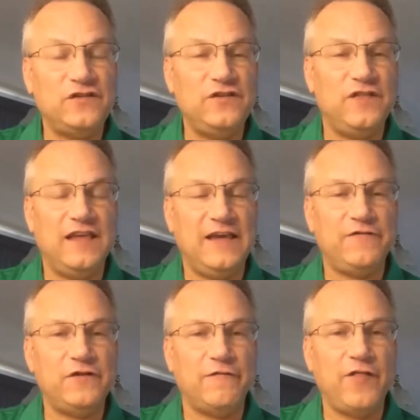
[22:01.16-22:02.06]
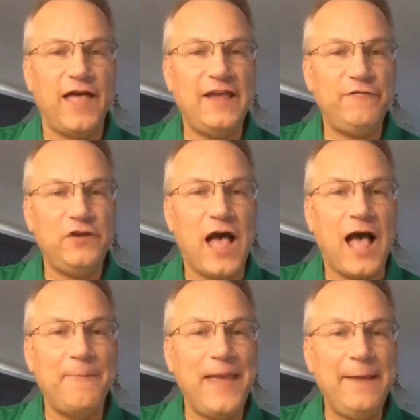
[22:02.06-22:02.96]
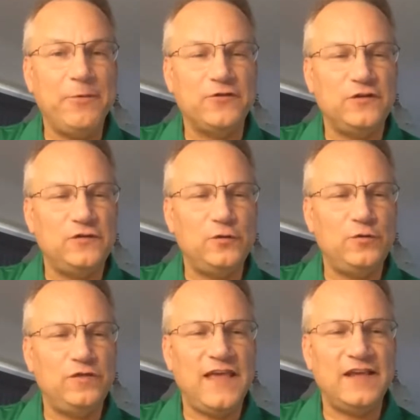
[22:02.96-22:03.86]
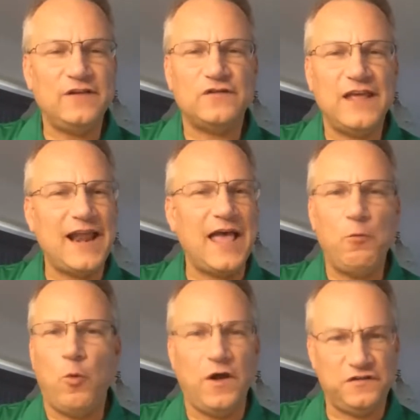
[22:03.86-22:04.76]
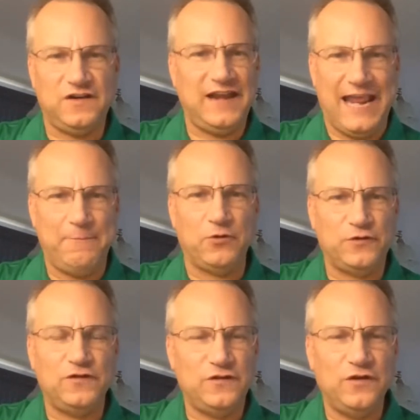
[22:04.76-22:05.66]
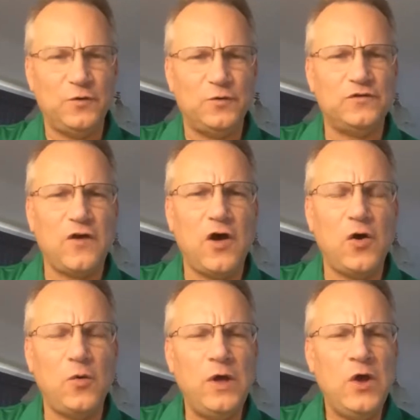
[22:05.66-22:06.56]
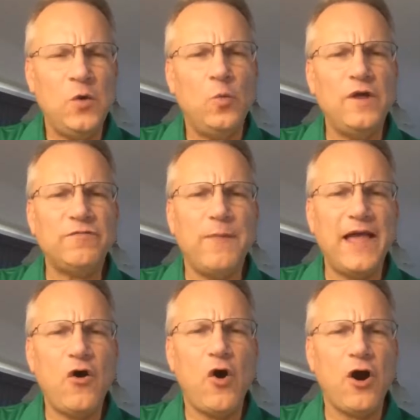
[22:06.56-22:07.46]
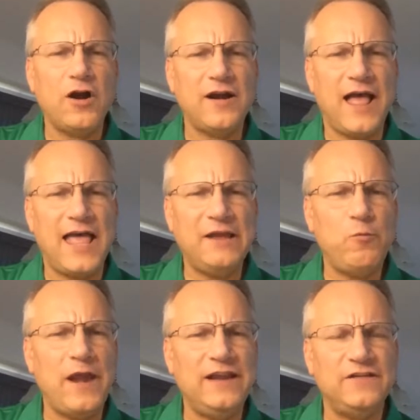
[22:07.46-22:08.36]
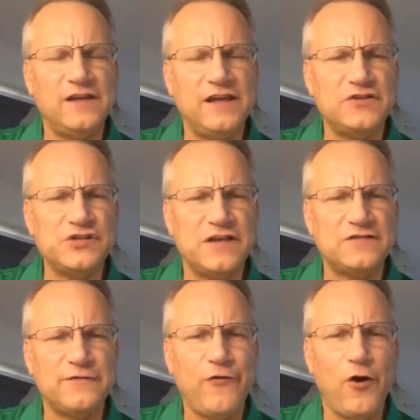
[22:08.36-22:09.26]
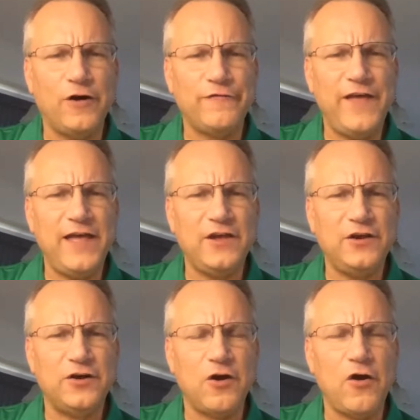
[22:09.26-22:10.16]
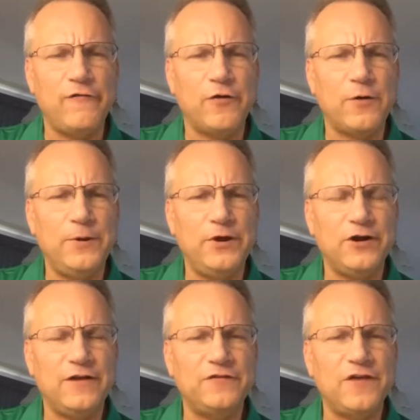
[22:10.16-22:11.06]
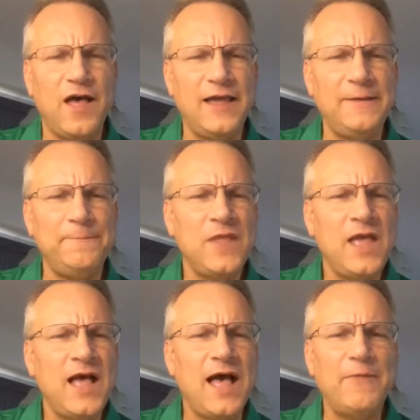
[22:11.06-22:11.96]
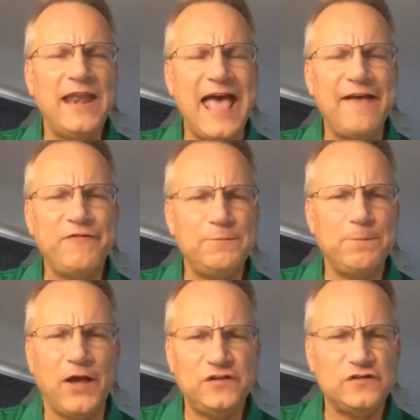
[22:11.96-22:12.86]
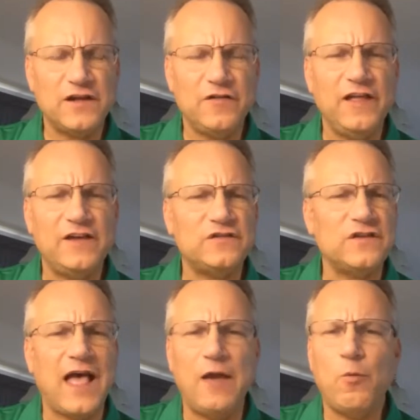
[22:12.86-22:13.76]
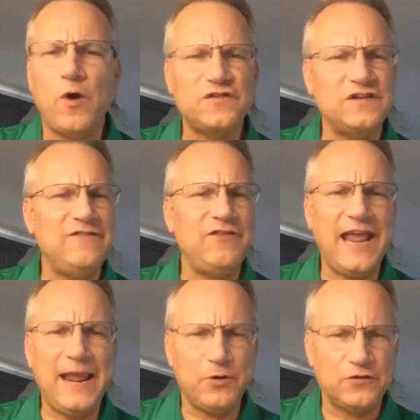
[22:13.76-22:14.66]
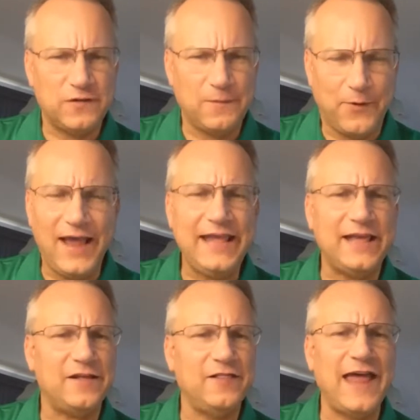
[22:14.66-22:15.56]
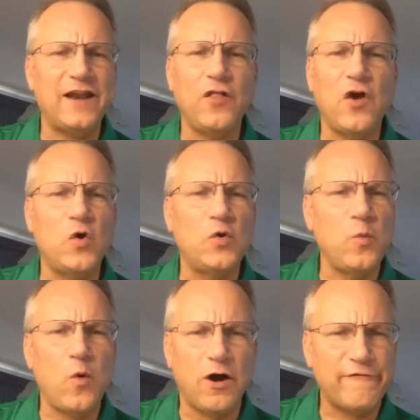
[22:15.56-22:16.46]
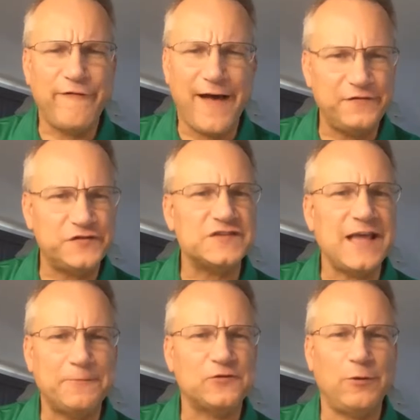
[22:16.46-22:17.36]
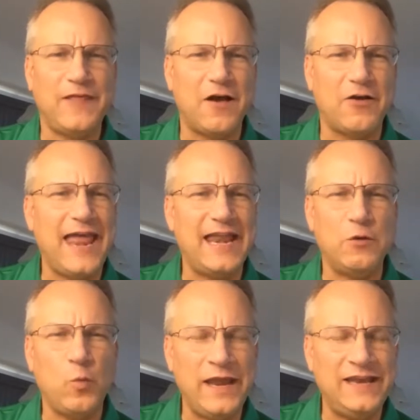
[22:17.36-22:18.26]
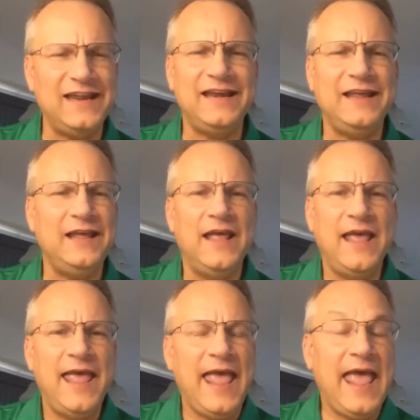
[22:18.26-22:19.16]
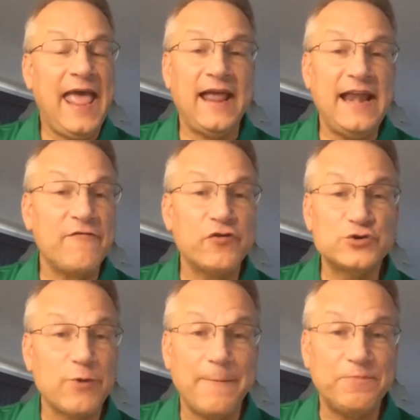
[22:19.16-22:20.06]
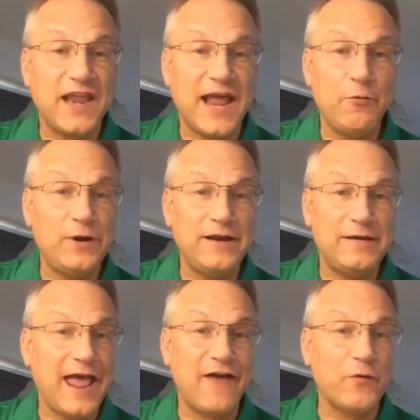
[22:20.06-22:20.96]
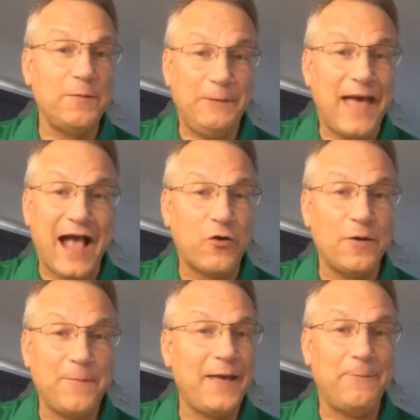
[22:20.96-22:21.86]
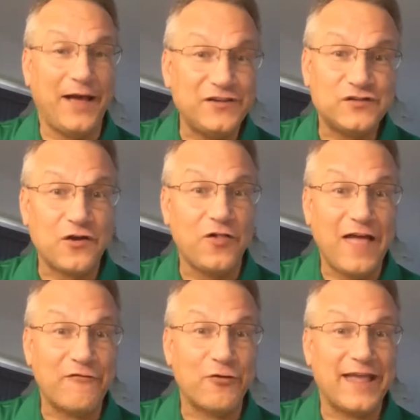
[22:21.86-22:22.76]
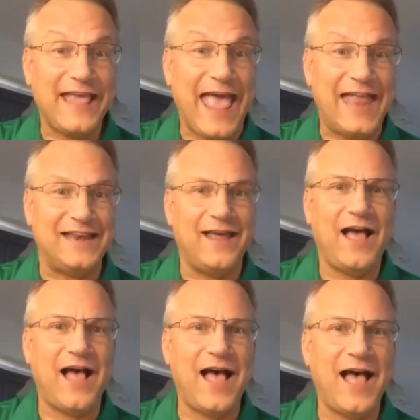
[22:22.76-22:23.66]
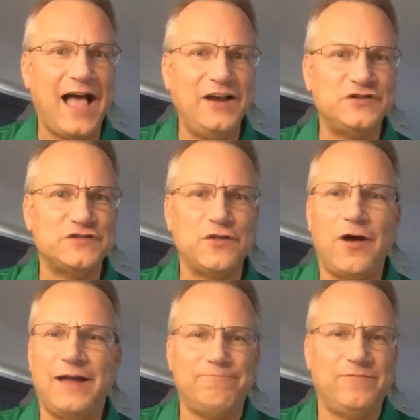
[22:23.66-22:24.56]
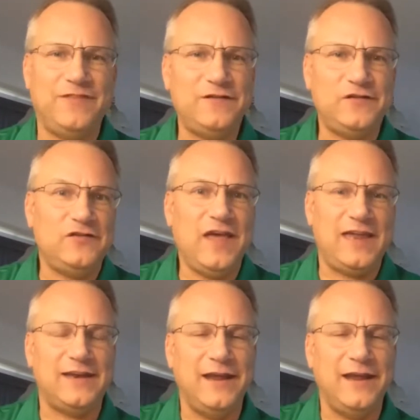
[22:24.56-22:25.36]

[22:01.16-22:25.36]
to the gift of life, I'm able to do things that I wasn't able to do. So with my heart, I went into congestive heart failure over a period of time. I'm an avid bicyclist. I wasn't even able to bike, let alone walk 5 steps without getting winded. And I never dreamt that I would ever be back on my bicycle ever again. I just thought, this is it.